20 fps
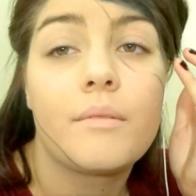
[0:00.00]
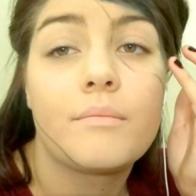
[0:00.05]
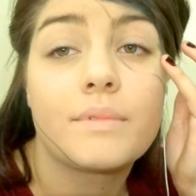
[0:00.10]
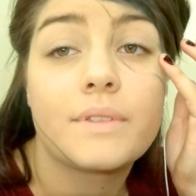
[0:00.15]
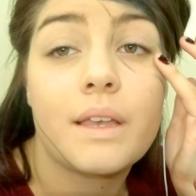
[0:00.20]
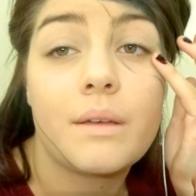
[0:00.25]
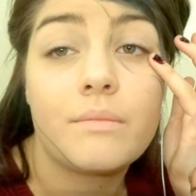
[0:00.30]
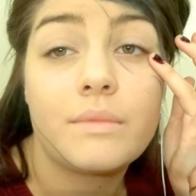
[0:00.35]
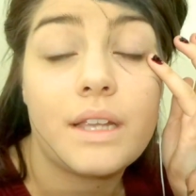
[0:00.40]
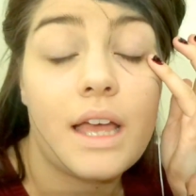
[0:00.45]

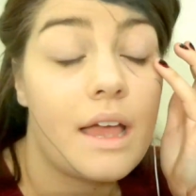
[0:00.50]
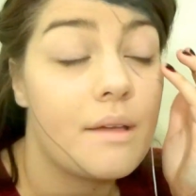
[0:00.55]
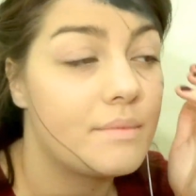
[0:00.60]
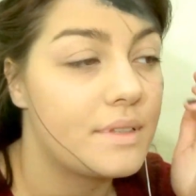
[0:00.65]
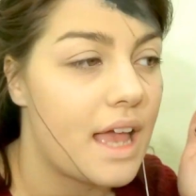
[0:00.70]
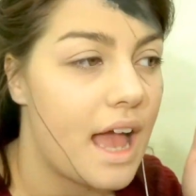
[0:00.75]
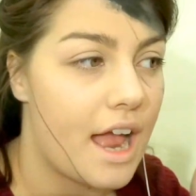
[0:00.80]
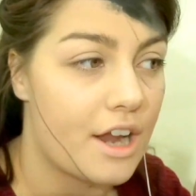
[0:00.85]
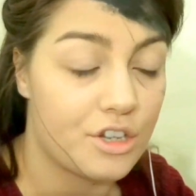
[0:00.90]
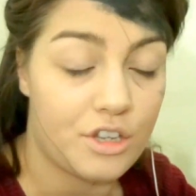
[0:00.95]

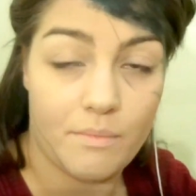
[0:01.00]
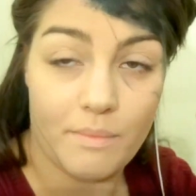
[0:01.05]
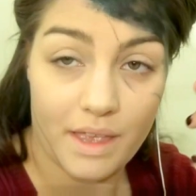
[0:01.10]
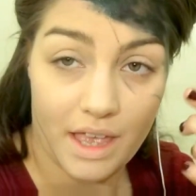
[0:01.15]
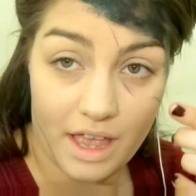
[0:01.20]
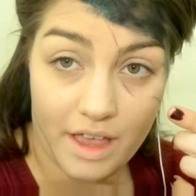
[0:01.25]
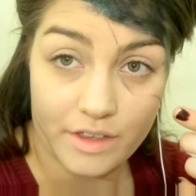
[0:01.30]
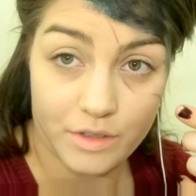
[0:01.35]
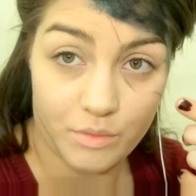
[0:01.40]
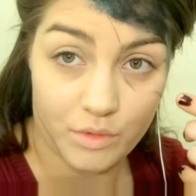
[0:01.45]
Sometimes, actually,
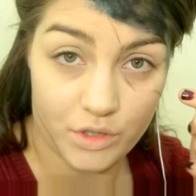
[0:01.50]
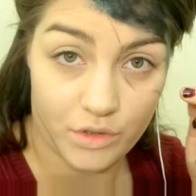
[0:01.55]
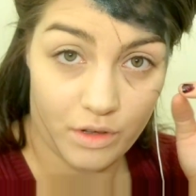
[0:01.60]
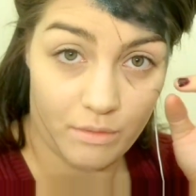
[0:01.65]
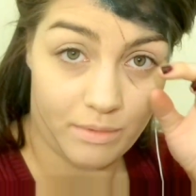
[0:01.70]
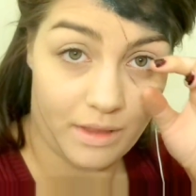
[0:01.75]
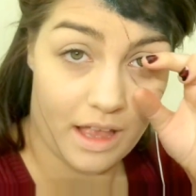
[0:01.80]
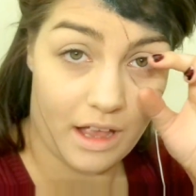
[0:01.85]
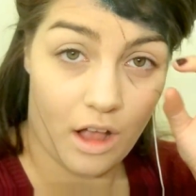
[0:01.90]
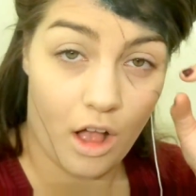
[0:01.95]
because we're doing
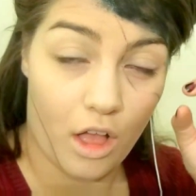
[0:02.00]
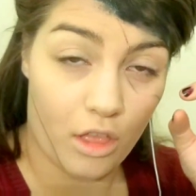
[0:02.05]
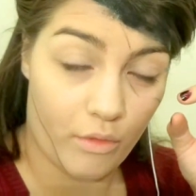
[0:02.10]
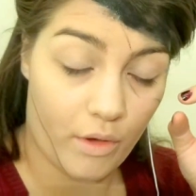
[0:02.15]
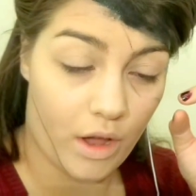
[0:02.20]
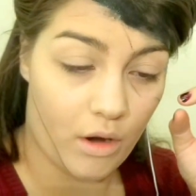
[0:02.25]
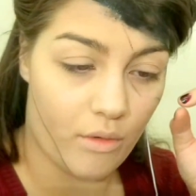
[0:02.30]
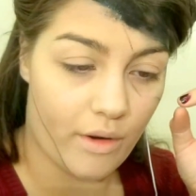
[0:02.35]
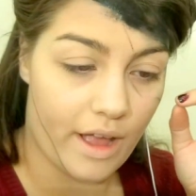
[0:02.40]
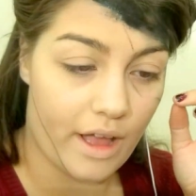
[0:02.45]
black all the
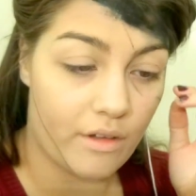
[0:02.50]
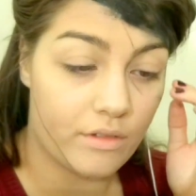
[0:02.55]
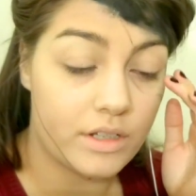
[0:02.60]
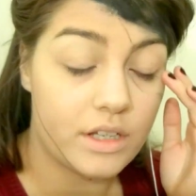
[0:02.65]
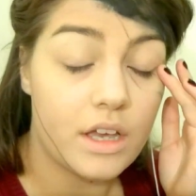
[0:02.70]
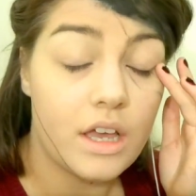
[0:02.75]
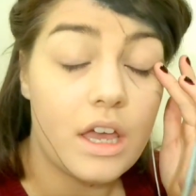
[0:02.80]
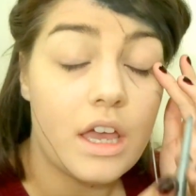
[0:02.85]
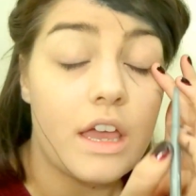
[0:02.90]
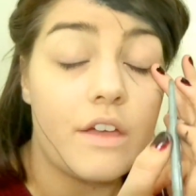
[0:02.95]
way around,
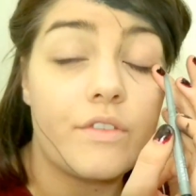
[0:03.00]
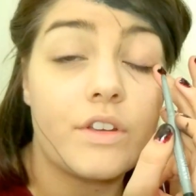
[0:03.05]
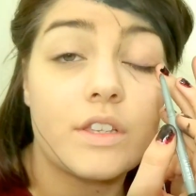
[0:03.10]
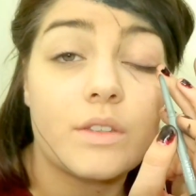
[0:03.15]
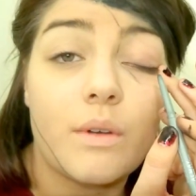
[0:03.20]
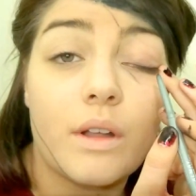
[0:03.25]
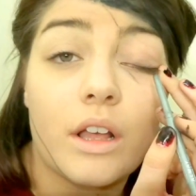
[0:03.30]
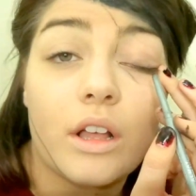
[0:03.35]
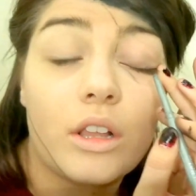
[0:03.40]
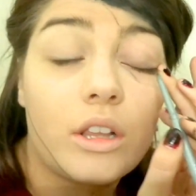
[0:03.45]
if you just
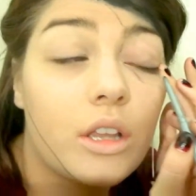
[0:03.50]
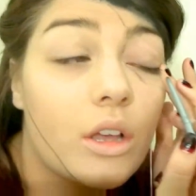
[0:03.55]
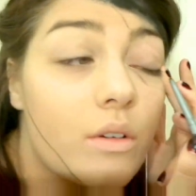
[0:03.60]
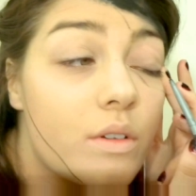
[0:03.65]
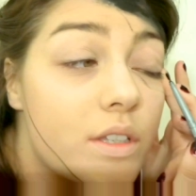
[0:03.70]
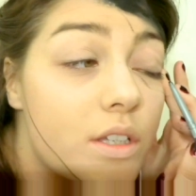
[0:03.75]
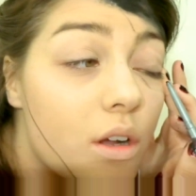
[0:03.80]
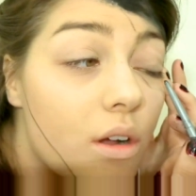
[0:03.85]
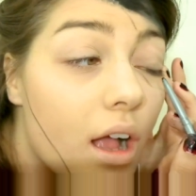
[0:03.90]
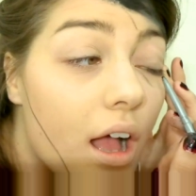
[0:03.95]
want to
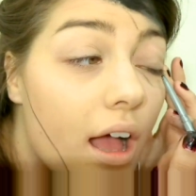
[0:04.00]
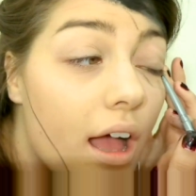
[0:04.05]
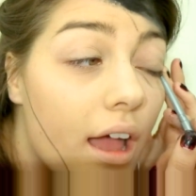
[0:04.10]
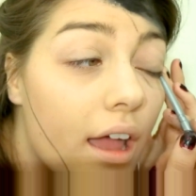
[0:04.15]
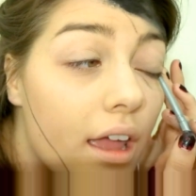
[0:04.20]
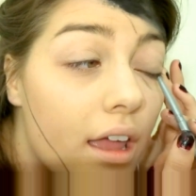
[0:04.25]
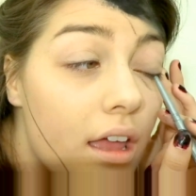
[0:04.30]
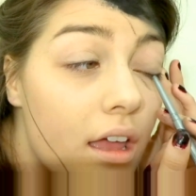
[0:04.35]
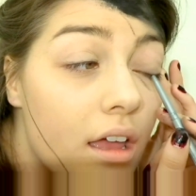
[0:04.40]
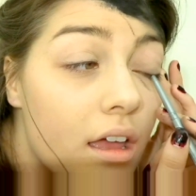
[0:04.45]
close your
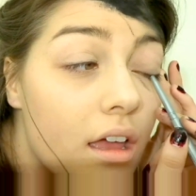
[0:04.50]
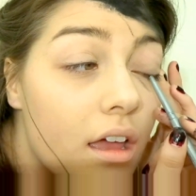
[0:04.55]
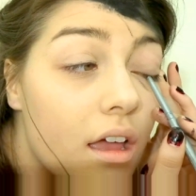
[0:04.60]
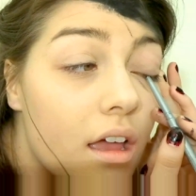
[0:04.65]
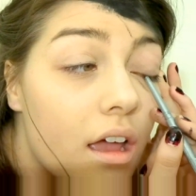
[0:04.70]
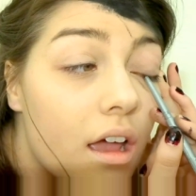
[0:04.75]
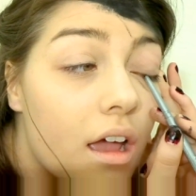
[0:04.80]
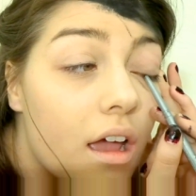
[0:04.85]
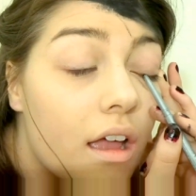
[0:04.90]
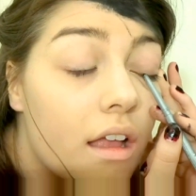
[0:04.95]
eye
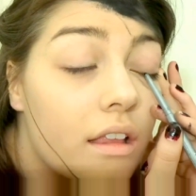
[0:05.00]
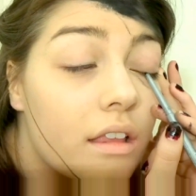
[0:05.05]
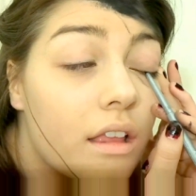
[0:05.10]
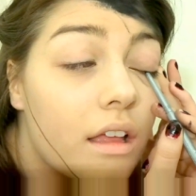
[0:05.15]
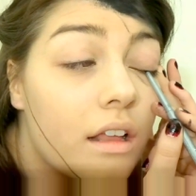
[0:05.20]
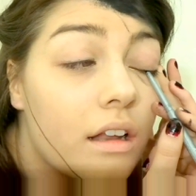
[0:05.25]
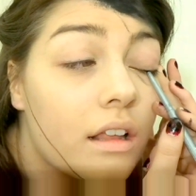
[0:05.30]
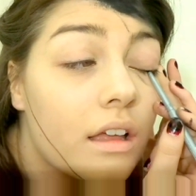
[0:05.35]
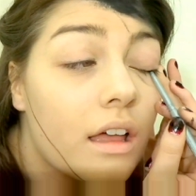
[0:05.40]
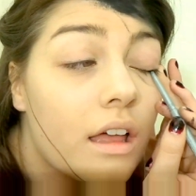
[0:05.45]
and
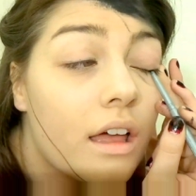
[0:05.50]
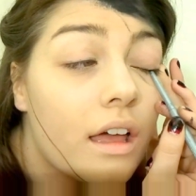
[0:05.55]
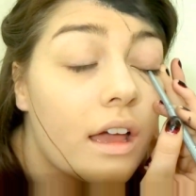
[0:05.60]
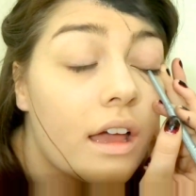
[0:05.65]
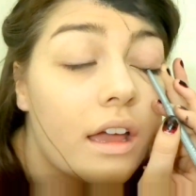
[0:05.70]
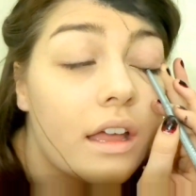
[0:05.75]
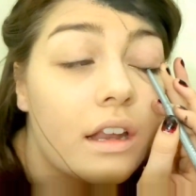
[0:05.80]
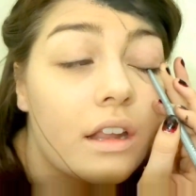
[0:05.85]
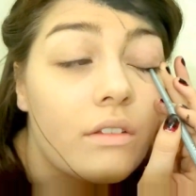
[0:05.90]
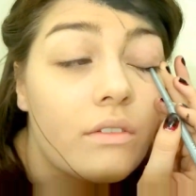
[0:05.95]
then
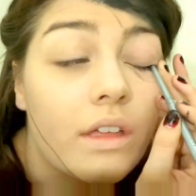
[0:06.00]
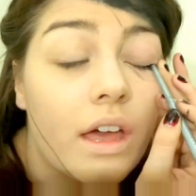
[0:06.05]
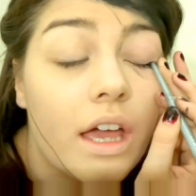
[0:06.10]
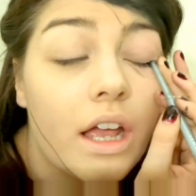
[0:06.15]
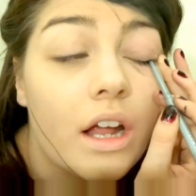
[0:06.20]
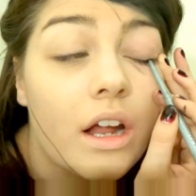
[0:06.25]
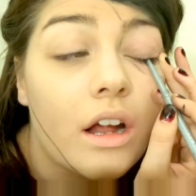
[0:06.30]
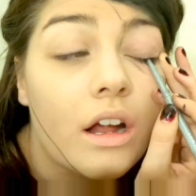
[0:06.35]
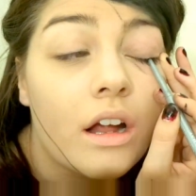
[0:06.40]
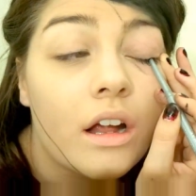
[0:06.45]
kind of get
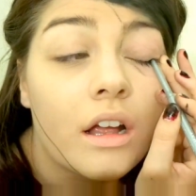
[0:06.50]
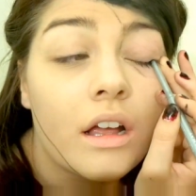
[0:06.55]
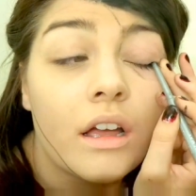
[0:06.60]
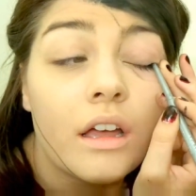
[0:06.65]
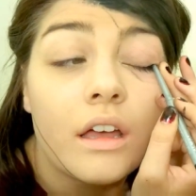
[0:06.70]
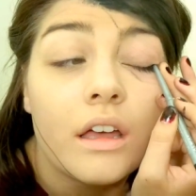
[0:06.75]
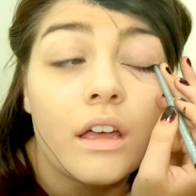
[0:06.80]
your